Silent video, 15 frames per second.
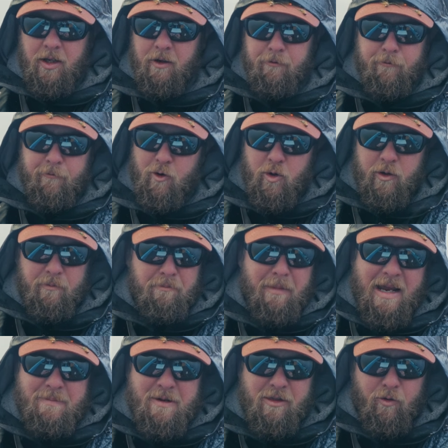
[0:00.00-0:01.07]
a foot,
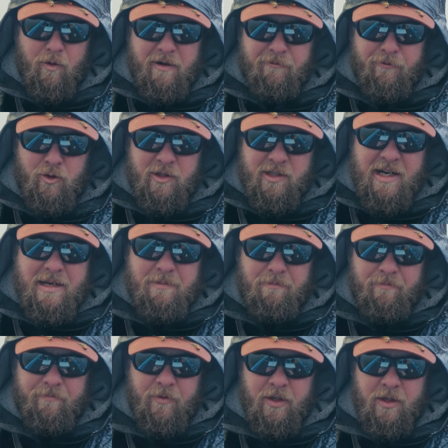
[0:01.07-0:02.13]
maybe three foot deep.
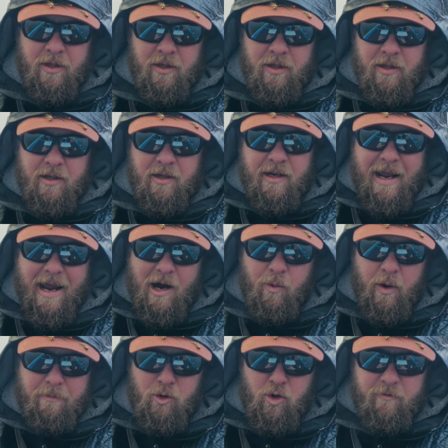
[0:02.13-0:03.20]
Now
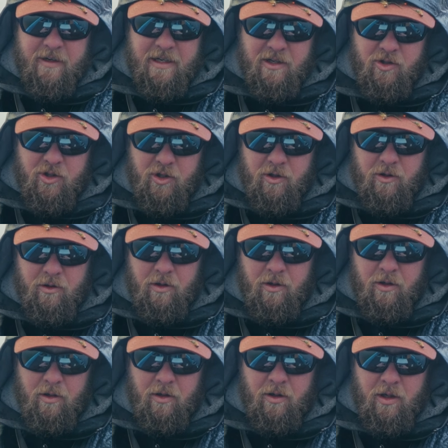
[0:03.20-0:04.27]
we're moving into
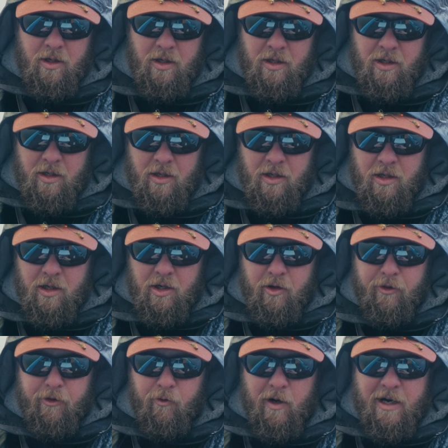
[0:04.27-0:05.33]

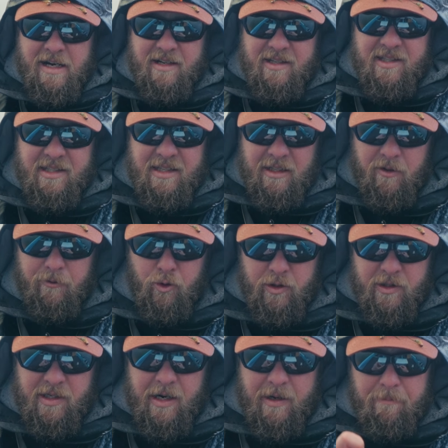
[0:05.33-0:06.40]
three to six
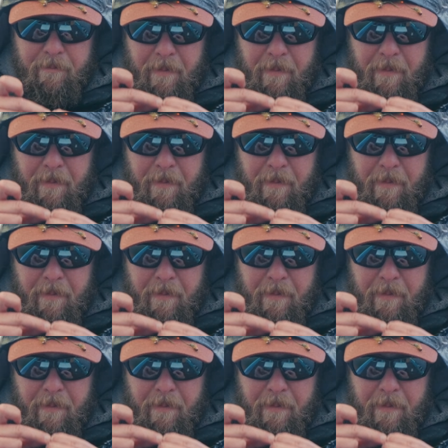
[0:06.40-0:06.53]
foot deep.